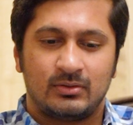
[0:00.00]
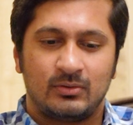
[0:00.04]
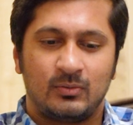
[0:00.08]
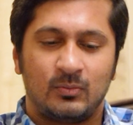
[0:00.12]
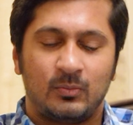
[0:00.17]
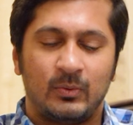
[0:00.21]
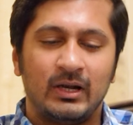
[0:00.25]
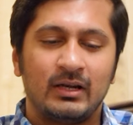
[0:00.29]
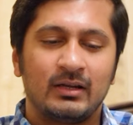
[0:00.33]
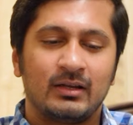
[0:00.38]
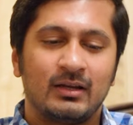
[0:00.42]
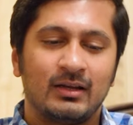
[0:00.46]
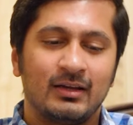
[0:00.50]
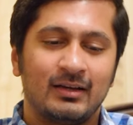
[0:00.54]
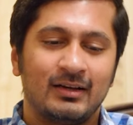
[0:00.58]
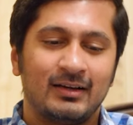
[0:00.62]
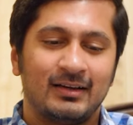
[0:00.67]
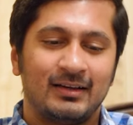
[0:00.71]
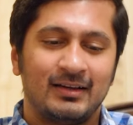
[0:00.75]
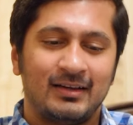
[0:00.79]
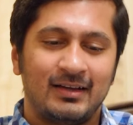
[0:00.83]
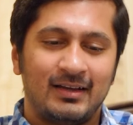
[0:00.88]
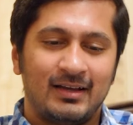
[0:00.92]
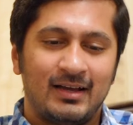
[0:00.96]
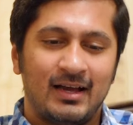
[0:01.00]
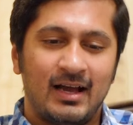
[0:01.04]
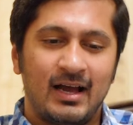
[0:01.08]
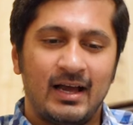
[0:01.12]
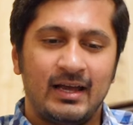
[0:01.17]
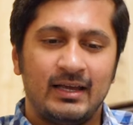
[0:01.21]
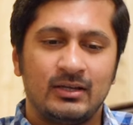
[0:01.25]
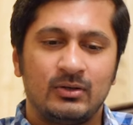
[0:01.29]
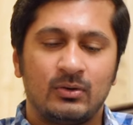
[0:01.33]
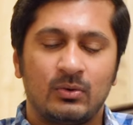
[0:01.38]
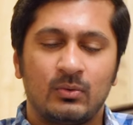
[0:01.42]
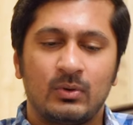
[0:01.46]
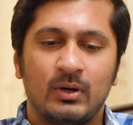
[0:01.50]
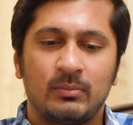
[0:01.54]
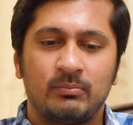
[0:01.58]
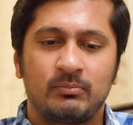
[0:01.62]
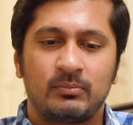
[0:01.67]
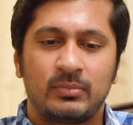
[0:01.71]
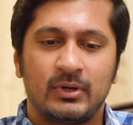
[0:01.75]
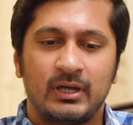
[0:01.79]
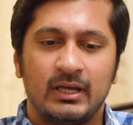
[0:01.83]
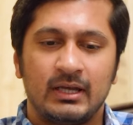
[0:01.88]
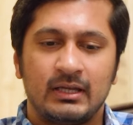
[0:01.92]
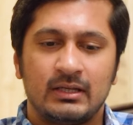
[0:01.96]
Well, I grew
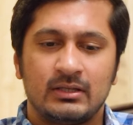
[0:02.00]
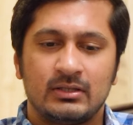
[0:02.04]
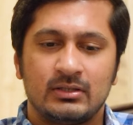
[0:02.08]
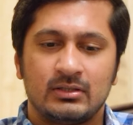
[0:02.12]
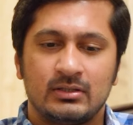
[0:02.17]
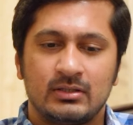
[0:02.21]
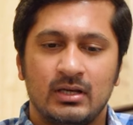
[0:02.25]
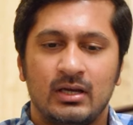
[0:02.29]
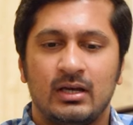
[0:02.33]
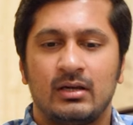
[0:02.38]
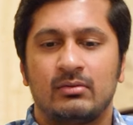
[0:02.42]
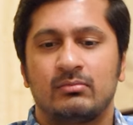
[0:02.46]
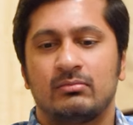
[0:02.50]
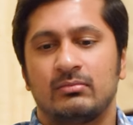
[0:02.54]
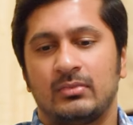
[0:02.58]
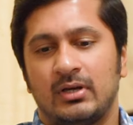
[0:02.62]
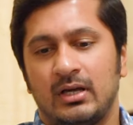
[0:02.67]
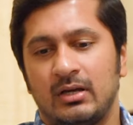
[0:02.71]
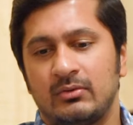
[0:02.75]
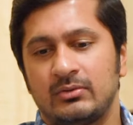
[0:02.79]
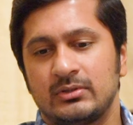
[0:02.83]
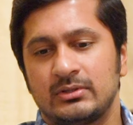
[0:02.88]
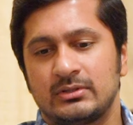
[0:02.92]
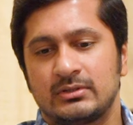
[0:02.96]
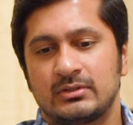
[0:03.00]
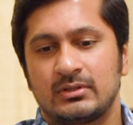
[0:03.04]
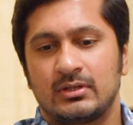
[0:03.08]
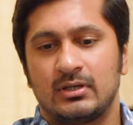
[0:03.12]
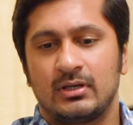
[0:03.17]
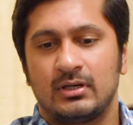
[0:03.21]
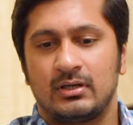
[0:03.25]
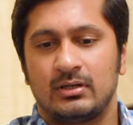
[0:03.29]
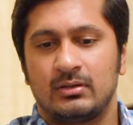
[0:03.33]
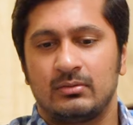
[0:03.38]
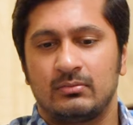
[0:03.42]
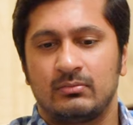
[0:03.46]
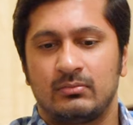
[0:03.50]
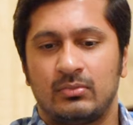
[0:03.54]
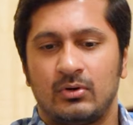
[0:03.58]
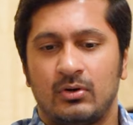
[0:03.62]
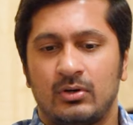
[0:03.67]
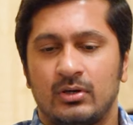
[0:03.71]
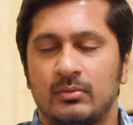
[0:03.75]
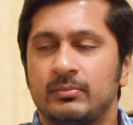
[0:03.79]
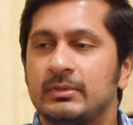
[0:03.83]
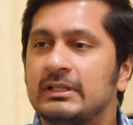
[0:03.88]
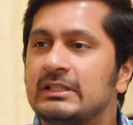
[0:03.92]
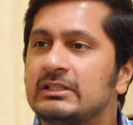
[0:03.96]
up in, I was
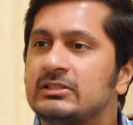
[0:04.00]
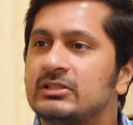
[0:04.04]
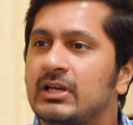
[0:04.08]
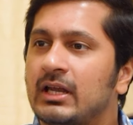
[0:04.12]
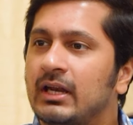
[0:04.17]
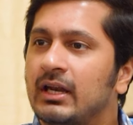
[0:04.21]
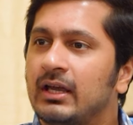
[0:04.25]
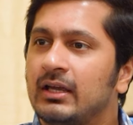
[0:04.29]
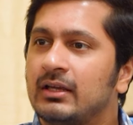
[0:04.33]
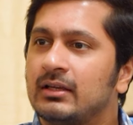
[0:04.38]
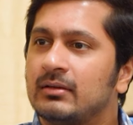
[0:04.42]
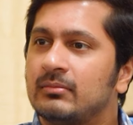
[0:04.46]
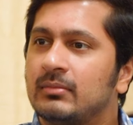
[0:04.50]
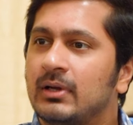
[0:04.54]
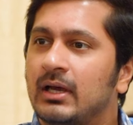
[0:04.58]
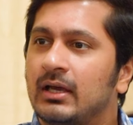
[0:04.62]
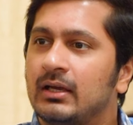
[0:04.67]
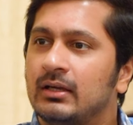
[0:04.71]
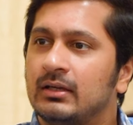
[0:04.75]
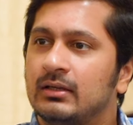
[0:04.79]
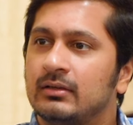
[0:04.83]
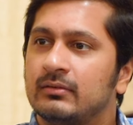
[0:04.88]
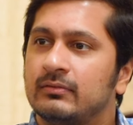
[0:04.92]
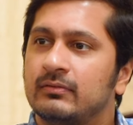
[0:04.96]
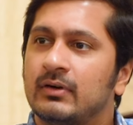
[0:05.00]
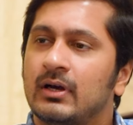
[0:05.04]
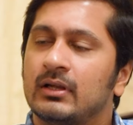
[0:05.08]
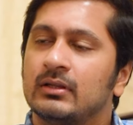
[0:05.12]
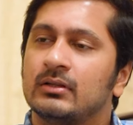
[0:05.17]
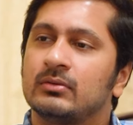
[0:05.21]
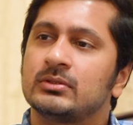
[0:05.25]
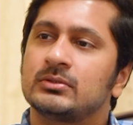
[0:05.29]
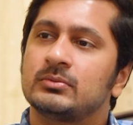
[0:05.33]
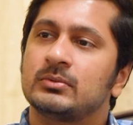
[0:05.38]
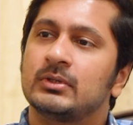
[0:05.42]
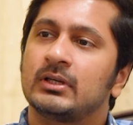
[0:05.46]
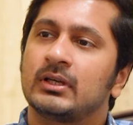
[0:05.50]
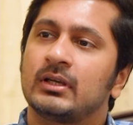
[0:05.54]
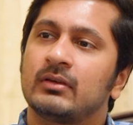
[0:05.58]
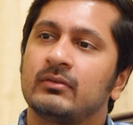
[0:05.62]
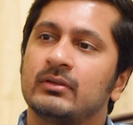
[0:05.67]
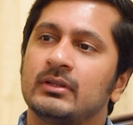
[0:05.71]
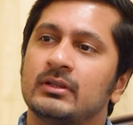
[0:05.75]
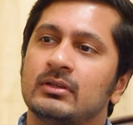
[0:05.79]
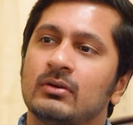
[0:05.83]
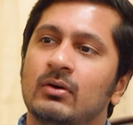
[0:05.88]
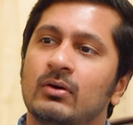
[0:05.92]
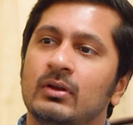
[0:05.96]
brought up in Chennai. My father was
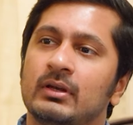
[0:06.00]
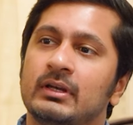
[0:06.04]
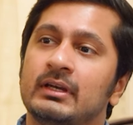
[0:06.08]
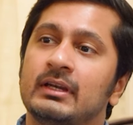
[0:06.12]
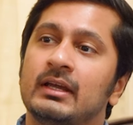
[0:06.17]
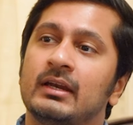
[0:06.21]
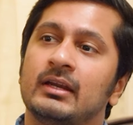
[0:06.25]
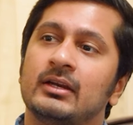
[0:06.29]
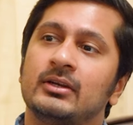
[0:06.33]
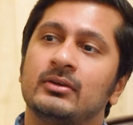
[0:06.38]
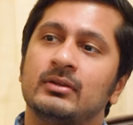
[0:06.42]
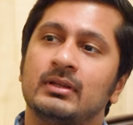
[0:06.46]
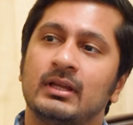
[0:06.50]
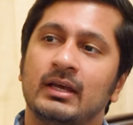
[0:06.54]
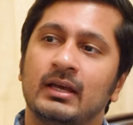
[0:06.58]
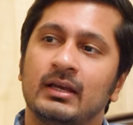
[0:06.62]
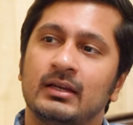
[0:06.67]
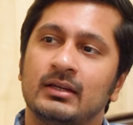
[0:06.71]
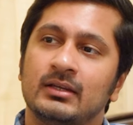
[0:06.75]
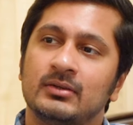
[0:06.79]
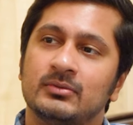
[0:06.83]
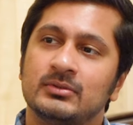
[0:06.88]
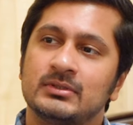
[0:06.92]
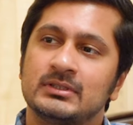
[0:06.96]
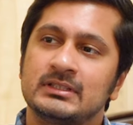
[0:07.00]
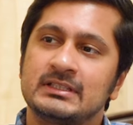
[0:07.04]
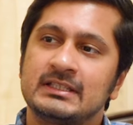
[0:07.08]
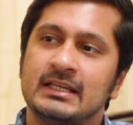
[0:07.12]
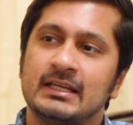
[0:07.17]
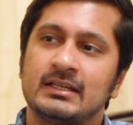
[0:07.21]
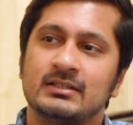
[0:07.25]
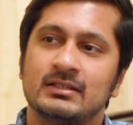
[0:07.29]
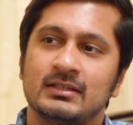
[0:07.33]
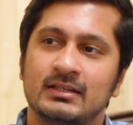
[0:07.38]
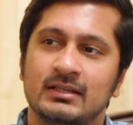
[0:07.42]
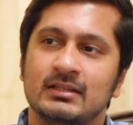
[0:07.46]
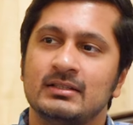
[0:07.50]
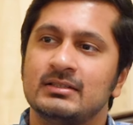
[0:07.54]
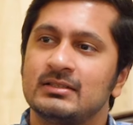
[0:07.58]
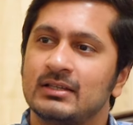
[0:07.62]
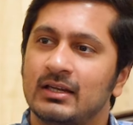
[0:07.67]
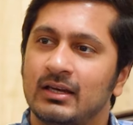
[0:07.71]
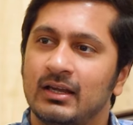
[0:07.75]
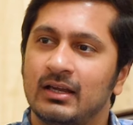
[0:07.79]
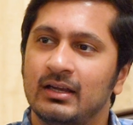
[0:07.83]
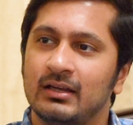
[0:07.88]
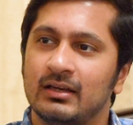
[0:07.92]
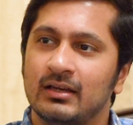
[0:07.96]
working with All India Radio there and he was stationed in
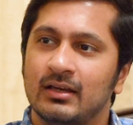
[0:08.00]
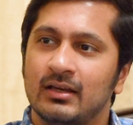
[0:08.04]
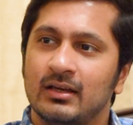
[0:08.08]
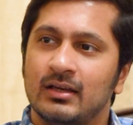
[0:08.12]
Chennai.